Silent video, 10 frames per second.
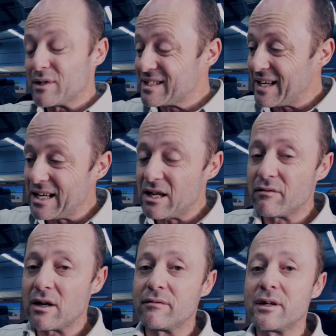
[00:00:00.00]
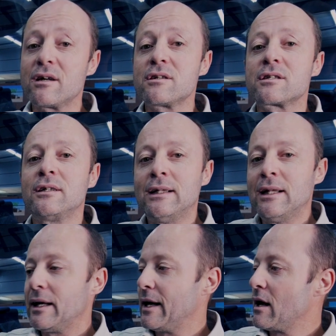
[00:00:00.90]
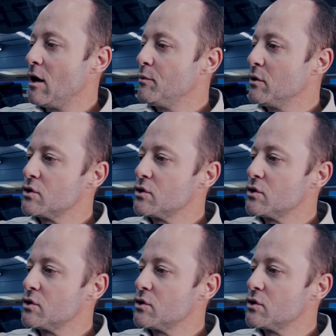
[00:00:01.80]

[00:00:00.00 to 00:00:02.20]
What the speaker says: miss any of our videos. And I hope you